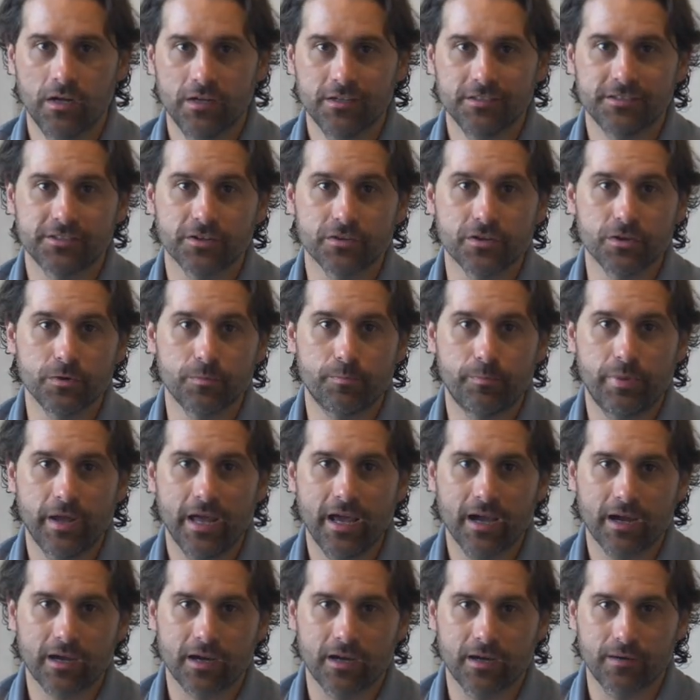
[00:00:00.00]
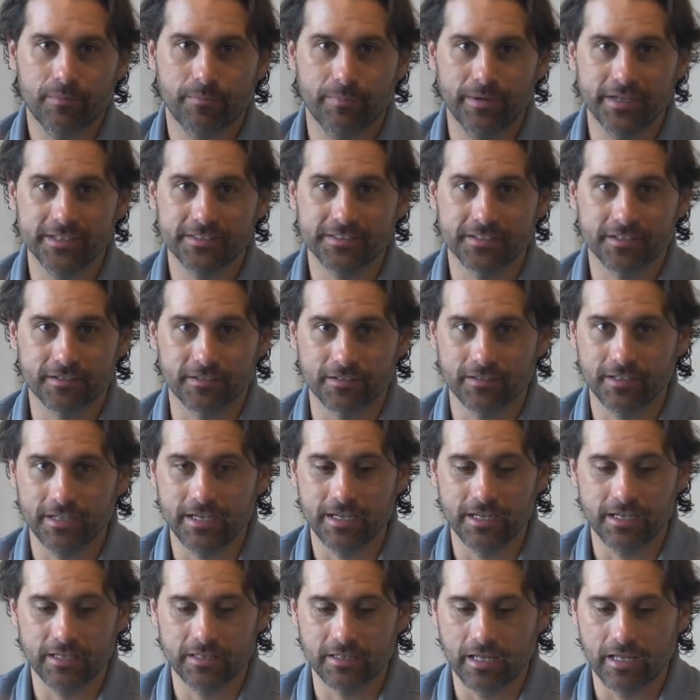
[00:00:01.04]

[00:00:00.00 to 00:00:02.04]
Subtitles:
So you pick basically